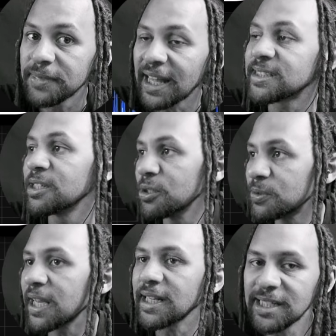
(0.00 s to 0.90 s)
That's a
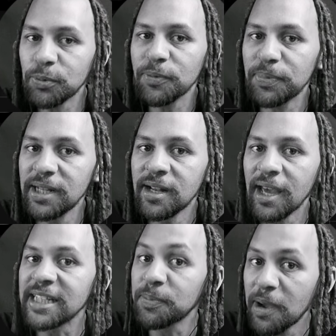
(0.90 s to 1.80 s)
new technique we've been
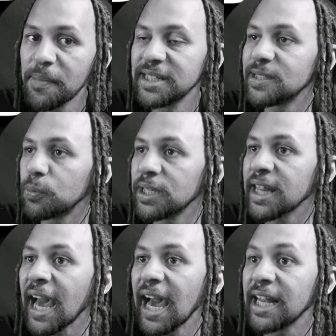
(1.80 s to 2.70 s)
experimenting
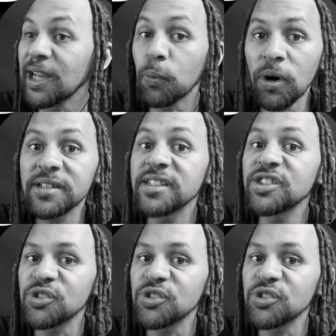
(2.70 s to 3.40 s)
with, and it works a